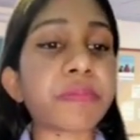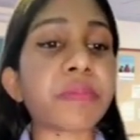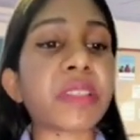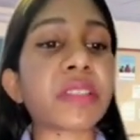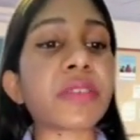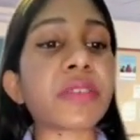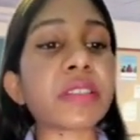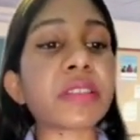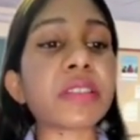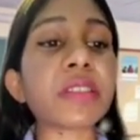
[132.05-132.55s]

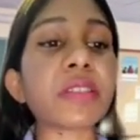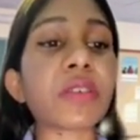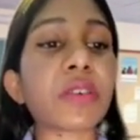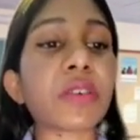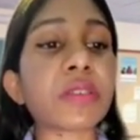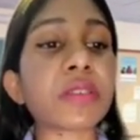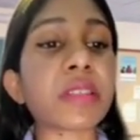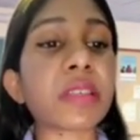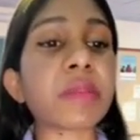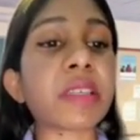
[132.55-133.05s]
Materiality
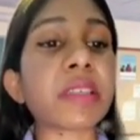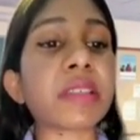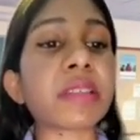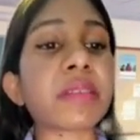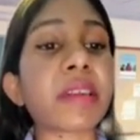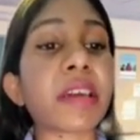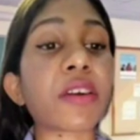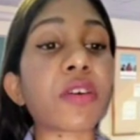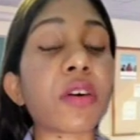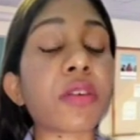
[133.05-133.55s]
concept
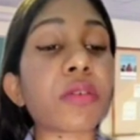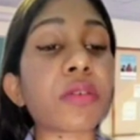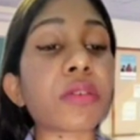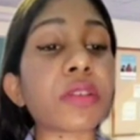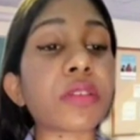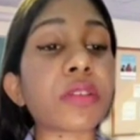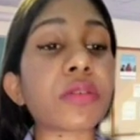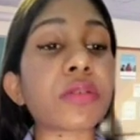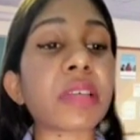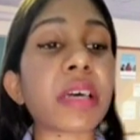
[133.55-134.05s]
is record
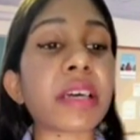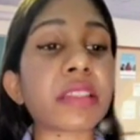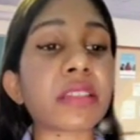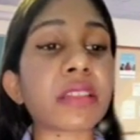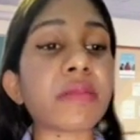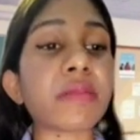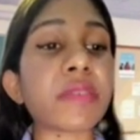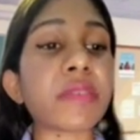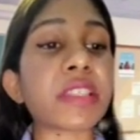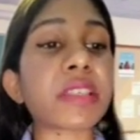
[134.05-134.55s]
only those
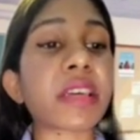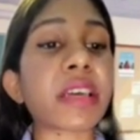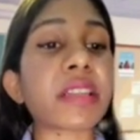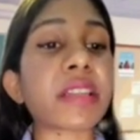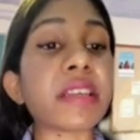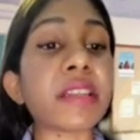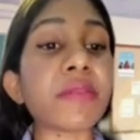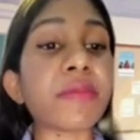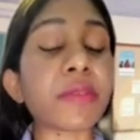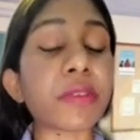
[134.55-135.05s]
items which can
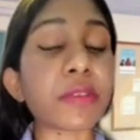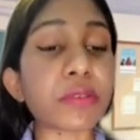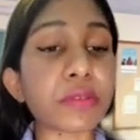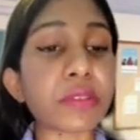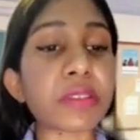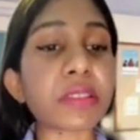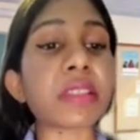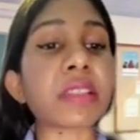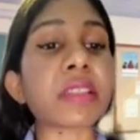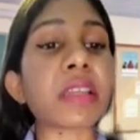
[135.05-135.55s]

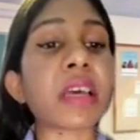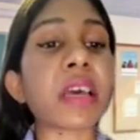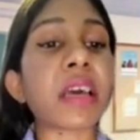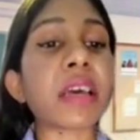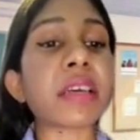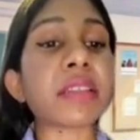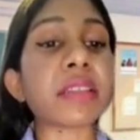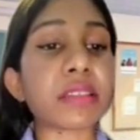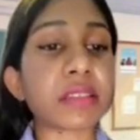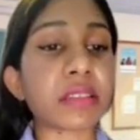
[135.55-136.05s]
influence in
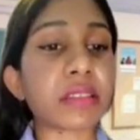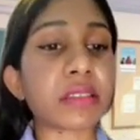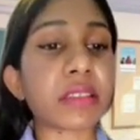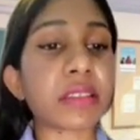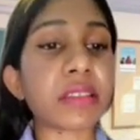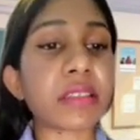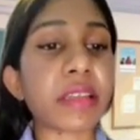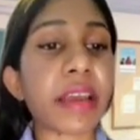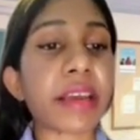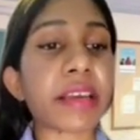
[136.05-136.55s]

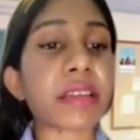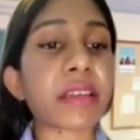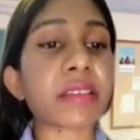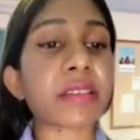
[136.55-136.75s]
decision.